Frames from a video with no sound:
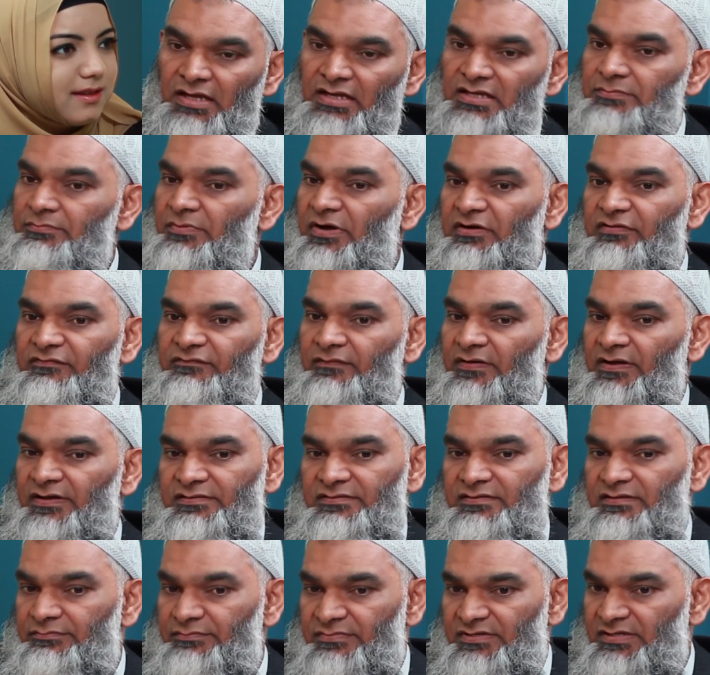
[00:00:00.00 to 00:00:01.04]
He
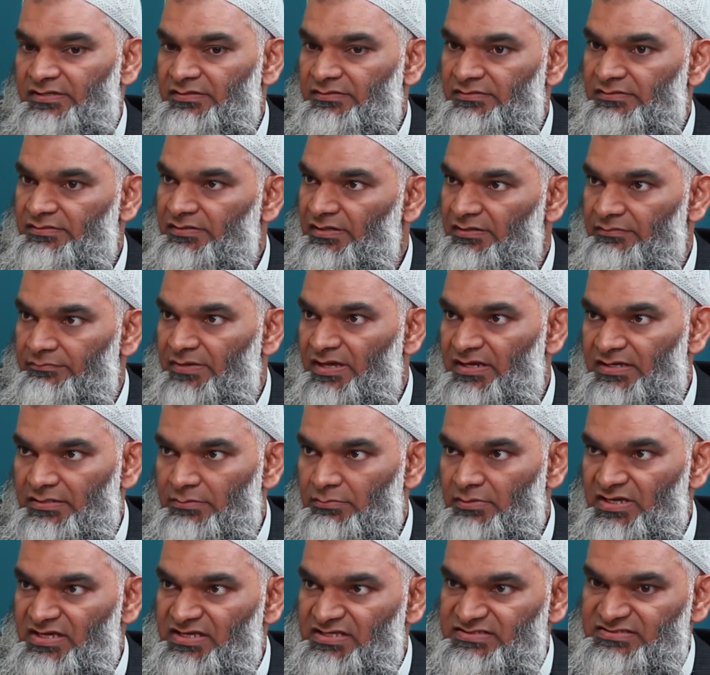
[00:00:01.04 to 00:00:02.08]
modified them in many
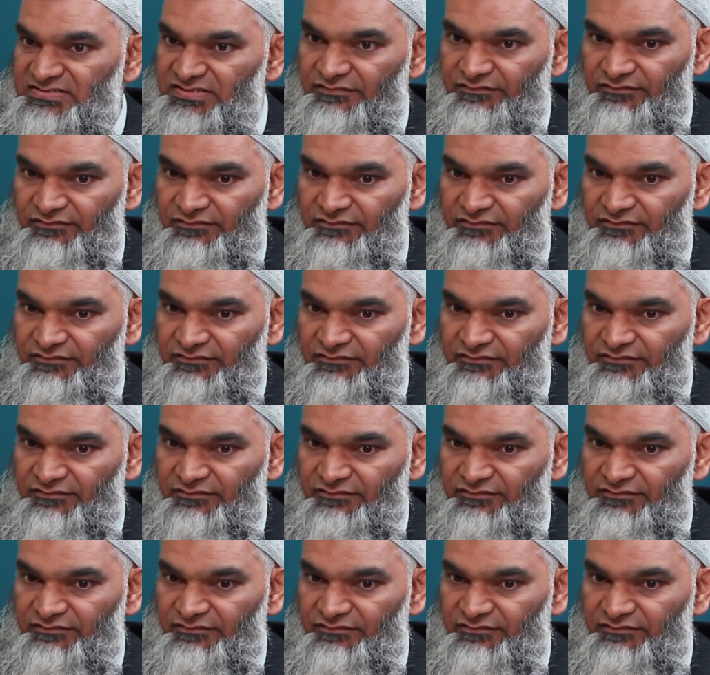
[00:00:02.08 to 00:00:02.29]
ways.